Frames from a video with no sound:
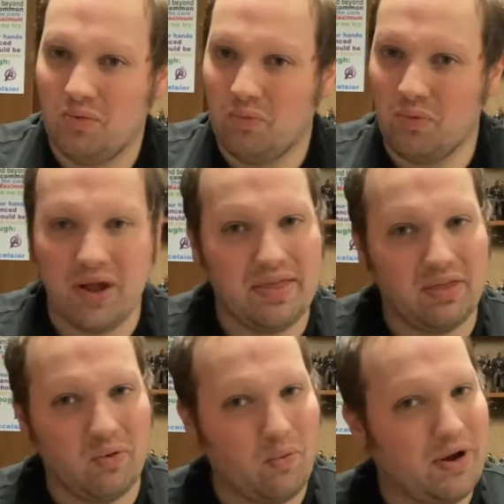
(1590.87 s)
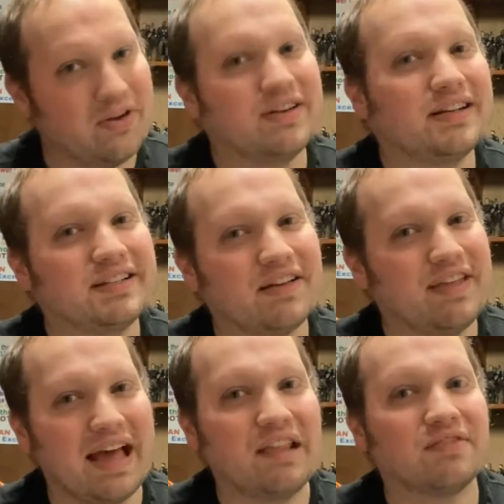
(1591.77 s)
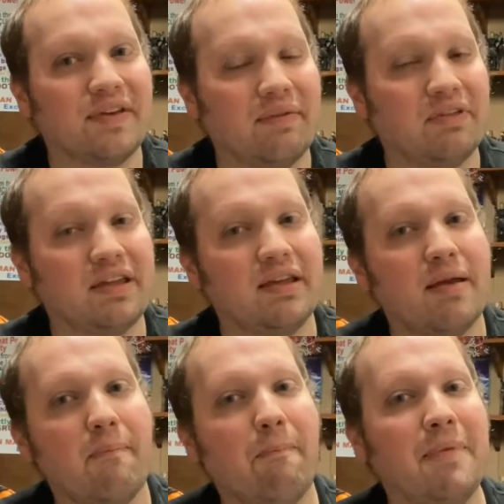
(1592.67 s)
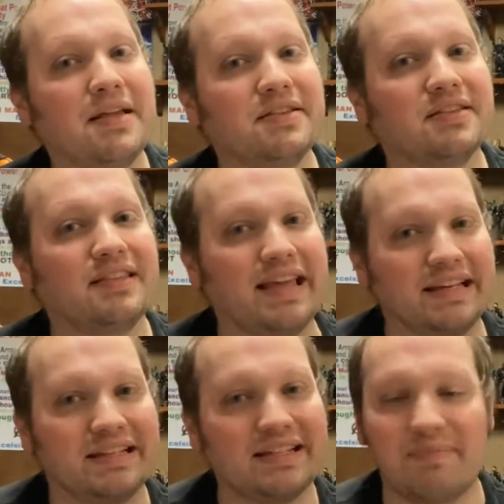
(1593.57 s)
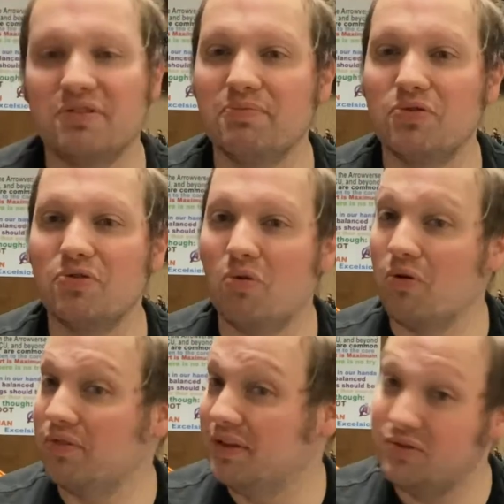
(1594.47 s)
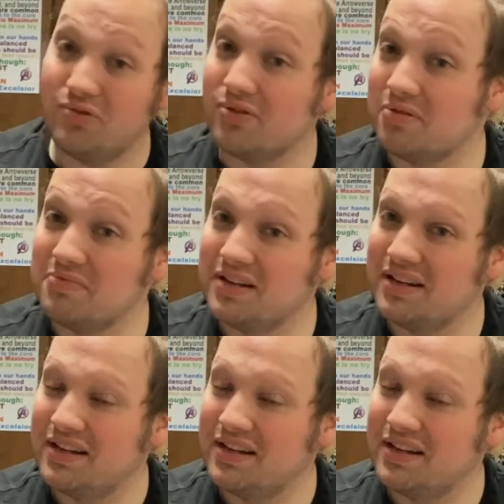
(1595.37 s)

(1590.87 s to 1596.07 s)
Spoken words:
when the weirdness of the Addams Family meets the acceptable or the norm